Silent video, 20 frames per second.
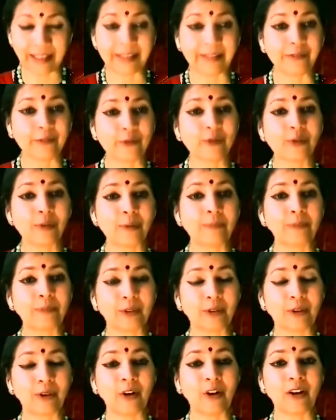he
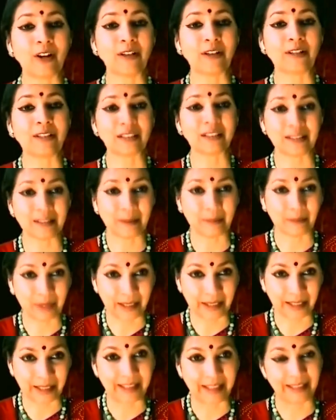tripped on
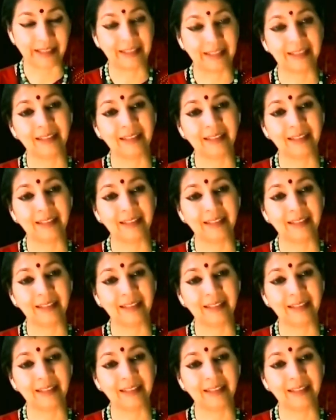somebody,